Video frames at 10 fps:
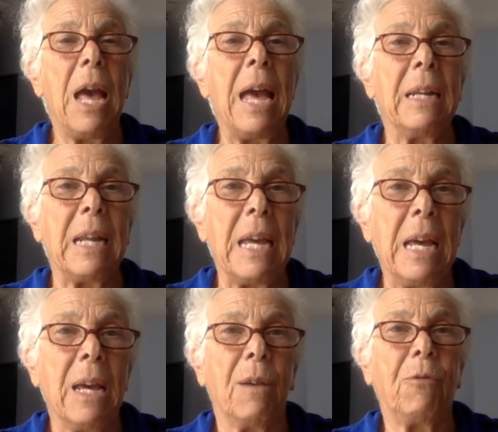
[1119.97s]
And
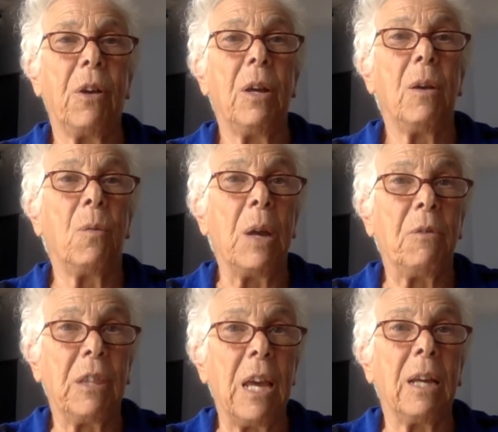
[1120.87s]
if we
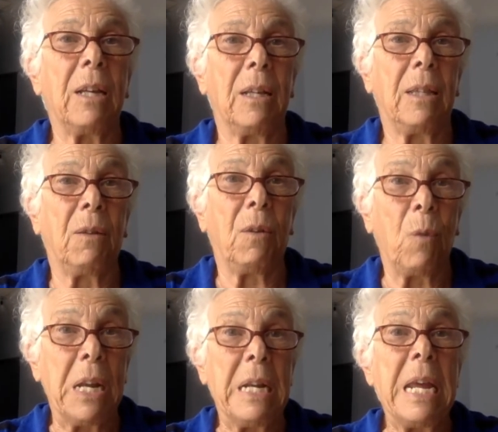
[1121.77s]
think that
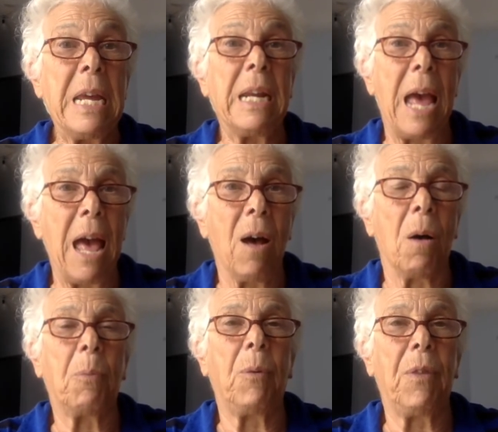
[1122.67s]
we need
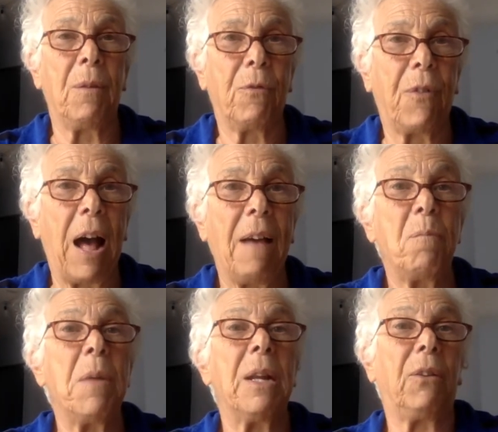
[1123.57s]
help within
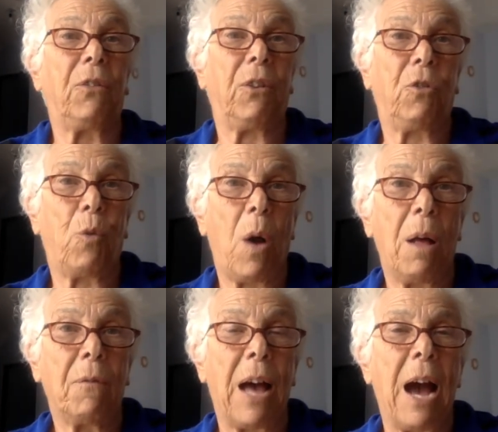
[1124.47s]
five minutes to
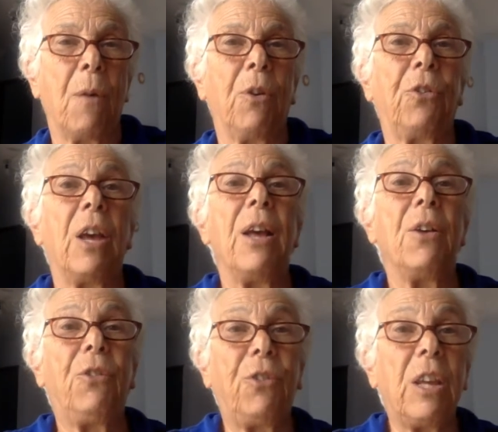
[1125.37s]
12 hours,
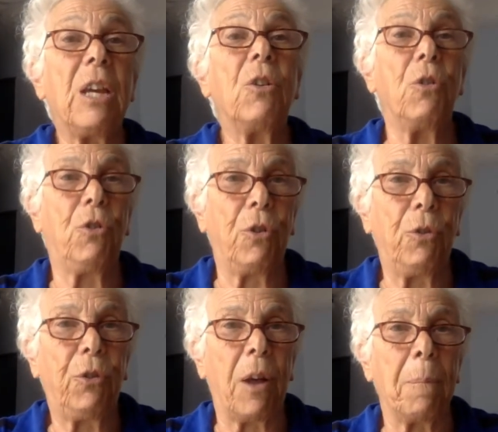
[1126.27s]
seek it or
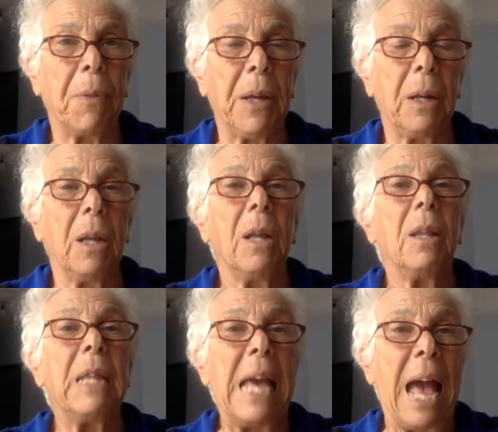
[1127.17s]
do something.
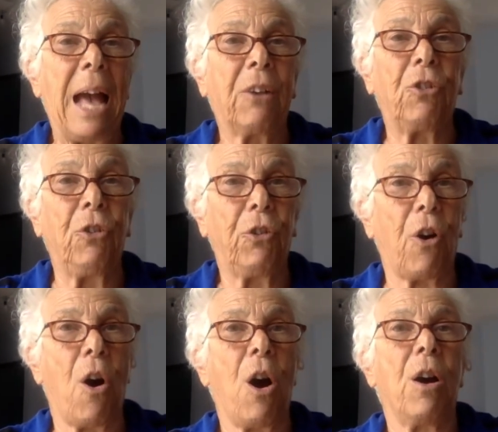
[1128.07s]
The actions
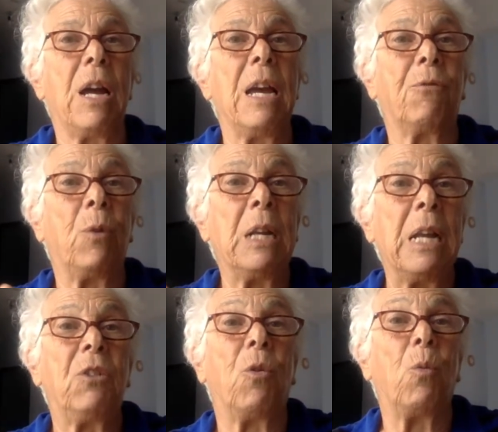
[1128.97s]
are if we
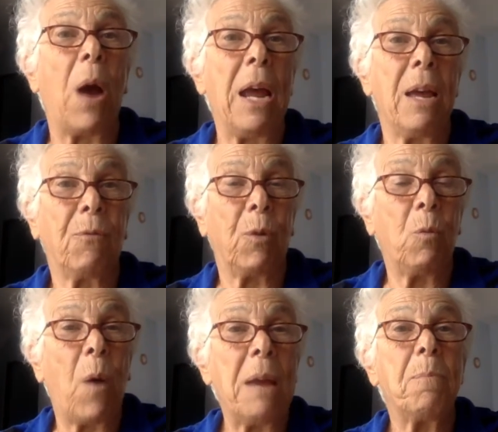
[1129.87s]
need to wait, if we
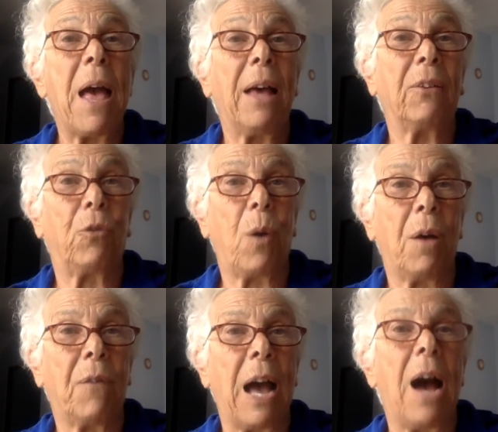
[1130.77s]
wait past
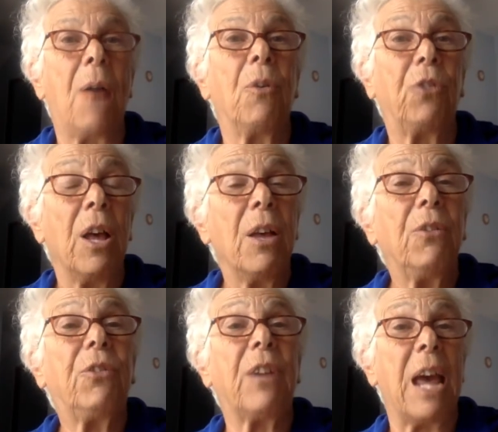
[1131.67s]
12 hours,
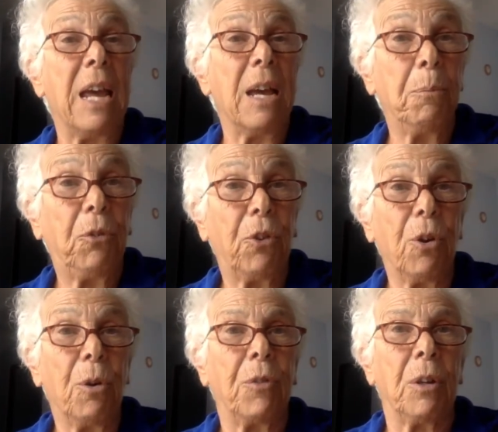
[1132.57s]
stay
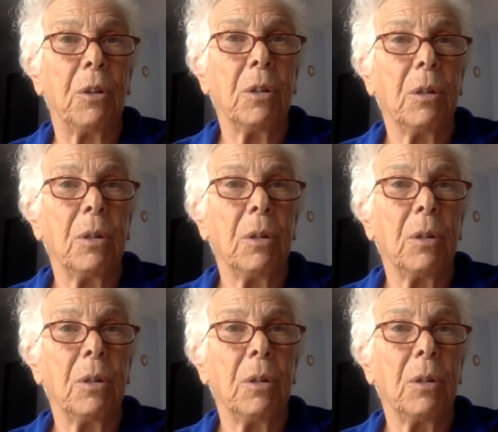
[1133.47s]
observant.